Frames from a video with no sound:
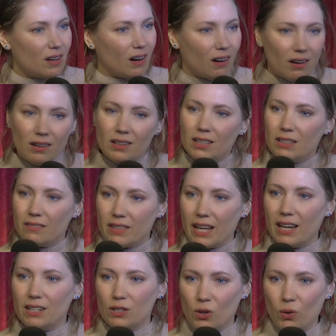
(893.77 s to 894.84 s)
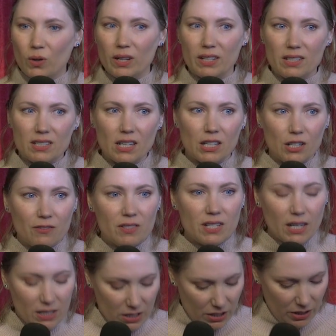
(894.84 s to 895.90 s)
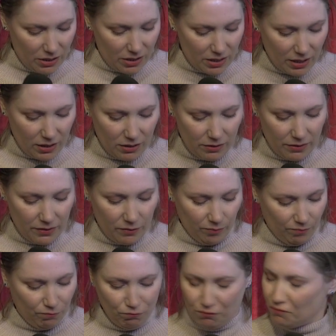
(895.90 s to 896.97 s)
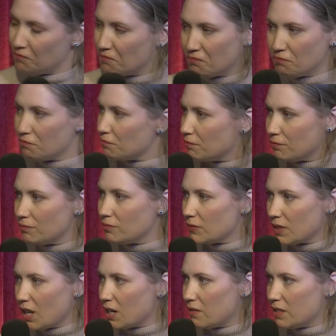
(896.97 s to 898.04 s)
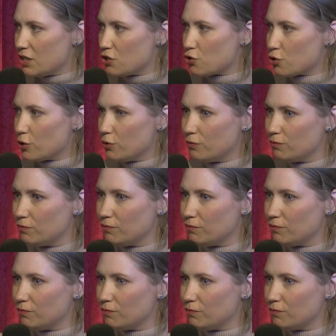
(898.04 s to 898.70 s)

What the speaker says: all of that noise that you've said to yourself, None of it's true.